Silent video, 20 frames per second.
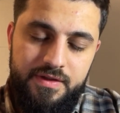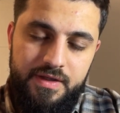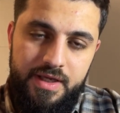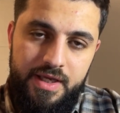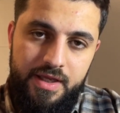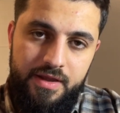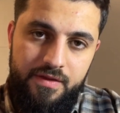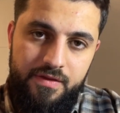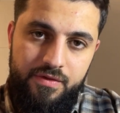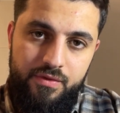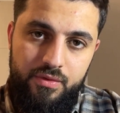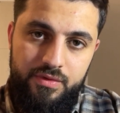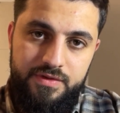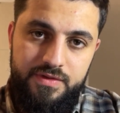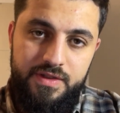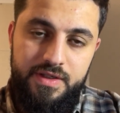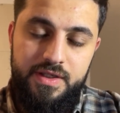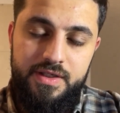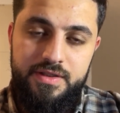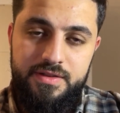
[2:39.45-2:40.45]
a thought
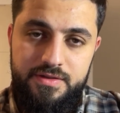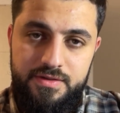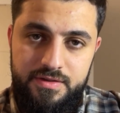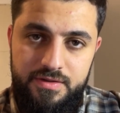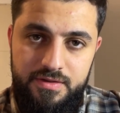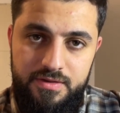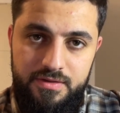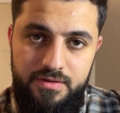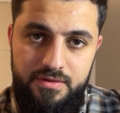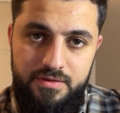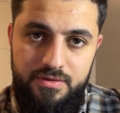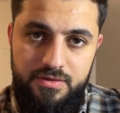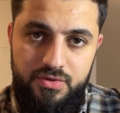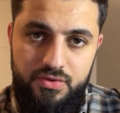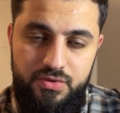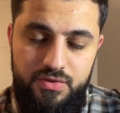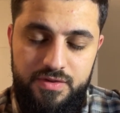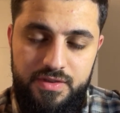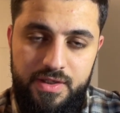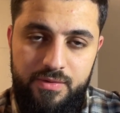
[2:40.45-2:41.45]
is
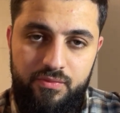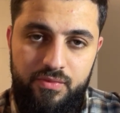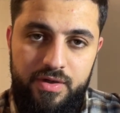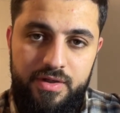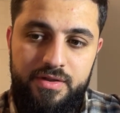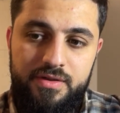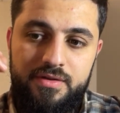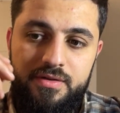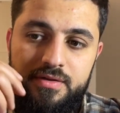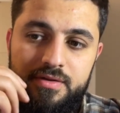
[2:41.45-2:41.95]
to someone,